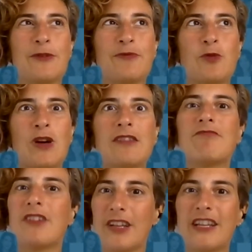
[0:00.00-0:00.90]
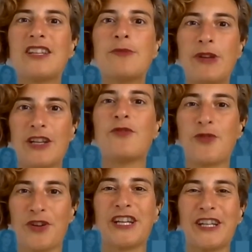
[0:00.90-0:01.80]
well, it has been a
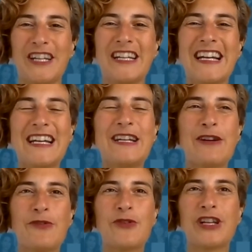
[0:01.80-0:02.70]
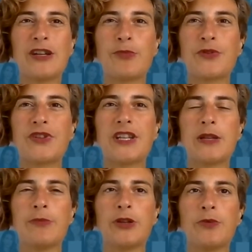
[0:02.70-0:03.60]
four-year process
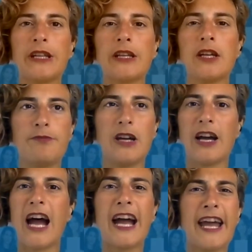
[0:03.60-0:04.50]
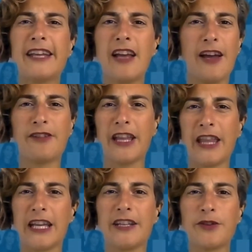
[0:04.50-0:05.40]
in between. I had
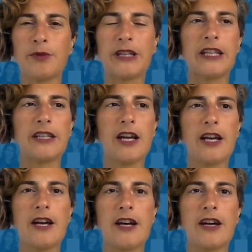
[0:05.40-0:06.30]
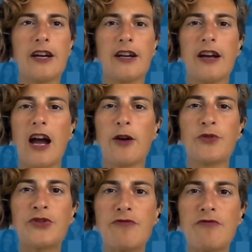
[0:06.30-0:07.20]
everything in Sweden. I
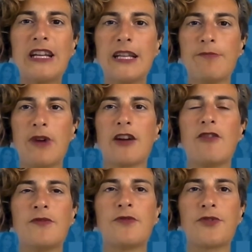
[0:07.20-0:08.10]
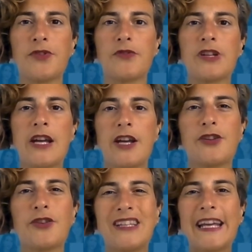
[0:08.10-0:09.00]
was really in my comfort zone.
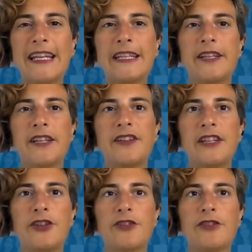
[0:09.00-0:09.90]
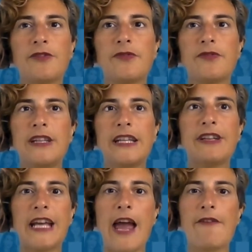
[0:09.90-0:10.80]
So taking the decision of
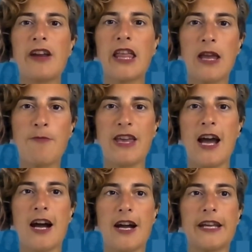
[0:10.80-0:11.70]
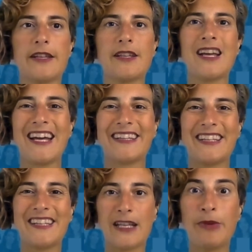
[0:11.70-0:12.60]
leaving everything behind,
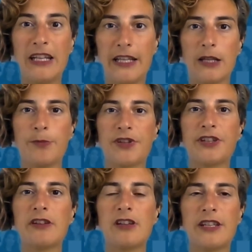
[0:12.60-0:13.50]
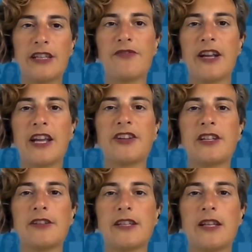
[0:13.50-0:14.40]
the stability, particularly the
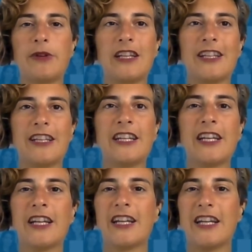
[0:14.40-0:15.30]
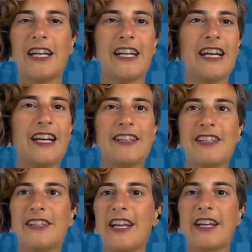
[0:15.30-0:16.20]
financial stability, and
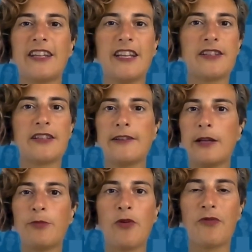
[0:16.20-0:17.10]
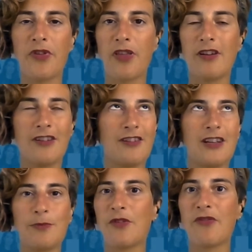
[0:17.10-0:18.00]
take this leap
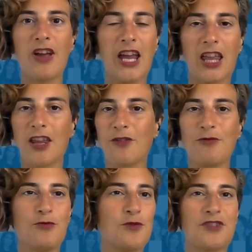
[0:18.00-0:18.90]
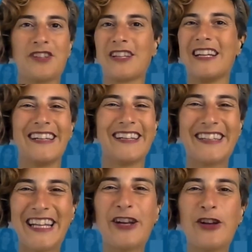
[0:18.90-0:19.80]
of faith towards
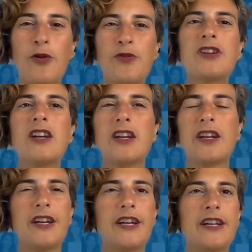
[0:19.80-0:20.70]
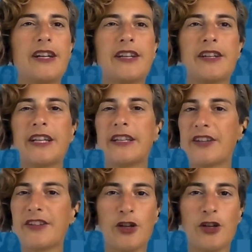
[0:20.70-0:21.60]
the unknown, it
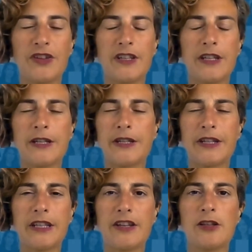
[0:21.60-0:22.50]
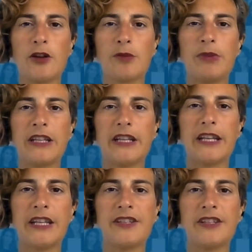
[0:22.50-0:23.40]
has not been
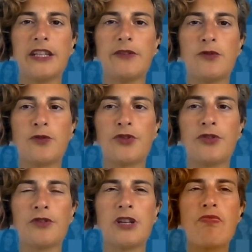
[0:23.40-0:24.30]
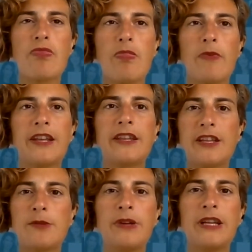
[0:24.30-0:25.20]
easy for sure. It
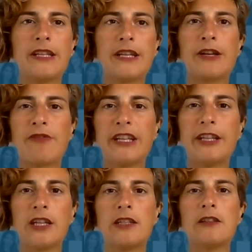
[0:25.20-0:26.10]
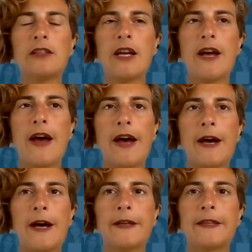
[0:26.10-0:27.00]
has been critical.
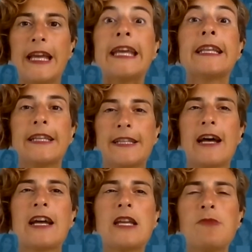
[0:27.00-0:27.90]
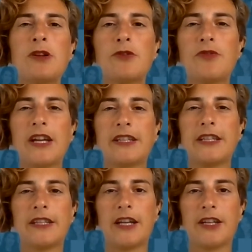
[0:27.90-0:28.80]
Taking the time to get
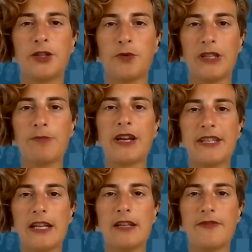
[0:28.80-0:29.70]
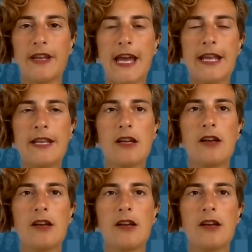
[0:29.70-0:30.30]
in touch with myself again,